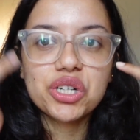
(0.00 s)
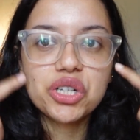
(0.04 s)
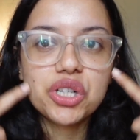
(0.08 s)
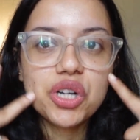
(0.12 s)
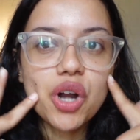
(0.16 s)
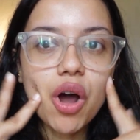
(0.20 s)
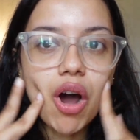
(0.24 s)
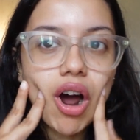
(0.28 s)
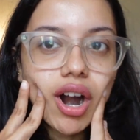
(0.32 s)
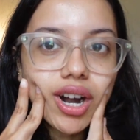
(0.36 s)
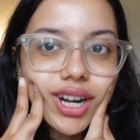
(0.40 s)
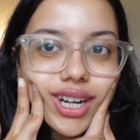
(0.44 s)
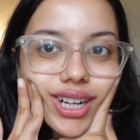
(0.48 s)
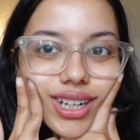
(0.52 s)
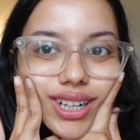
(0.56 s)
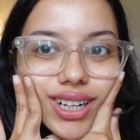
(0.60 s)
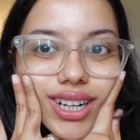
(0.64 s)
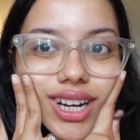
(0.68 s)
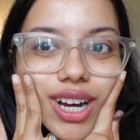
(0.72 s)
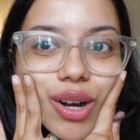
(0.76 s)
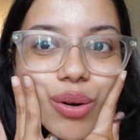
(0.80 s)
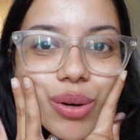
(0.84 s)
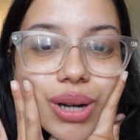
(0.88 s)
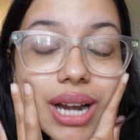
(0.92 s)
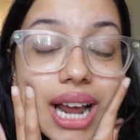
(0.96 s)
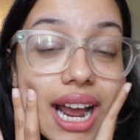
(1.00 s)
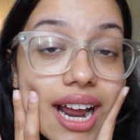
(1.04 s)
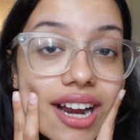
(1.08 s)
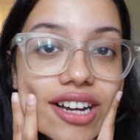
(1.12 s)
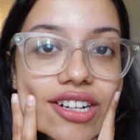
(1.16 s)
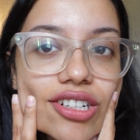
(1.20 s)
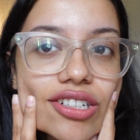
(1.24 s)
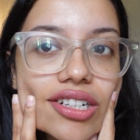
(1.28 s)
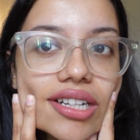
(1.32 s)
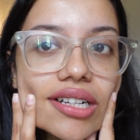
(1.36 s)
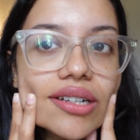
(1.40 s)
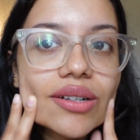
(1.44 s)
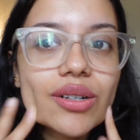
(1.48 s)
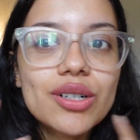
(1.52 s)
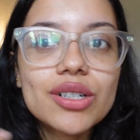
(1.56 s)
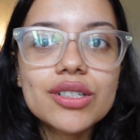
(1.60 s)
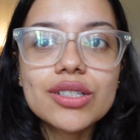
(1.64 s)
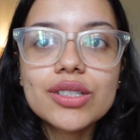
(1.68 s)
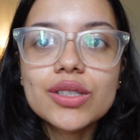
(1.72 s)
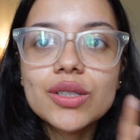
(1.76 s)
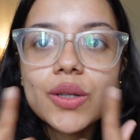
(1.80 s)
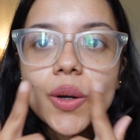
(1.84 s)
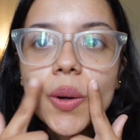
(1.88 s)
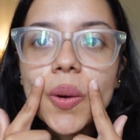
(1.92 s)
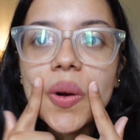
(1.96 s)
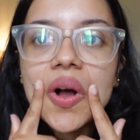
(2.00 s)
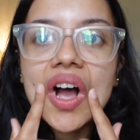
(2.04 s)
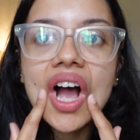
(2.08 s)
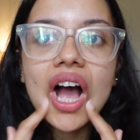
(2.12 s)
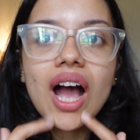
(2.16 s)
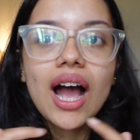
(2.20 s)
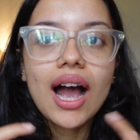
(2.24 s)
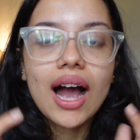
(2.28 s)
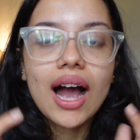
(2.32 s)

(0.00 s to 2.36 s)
not how it actually looks. So